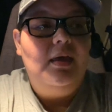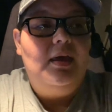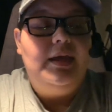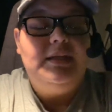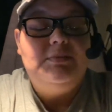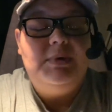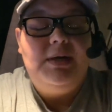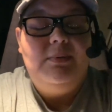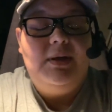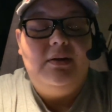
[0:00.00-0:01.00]
I get to
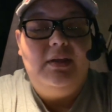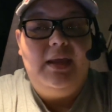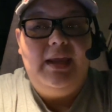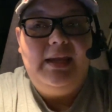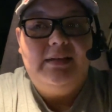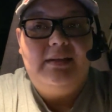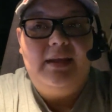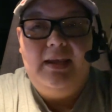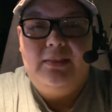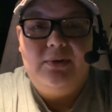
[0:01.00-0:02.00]
bed around
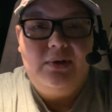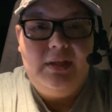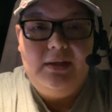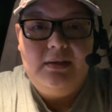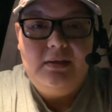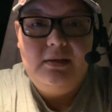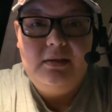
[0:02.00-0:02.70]
8:30.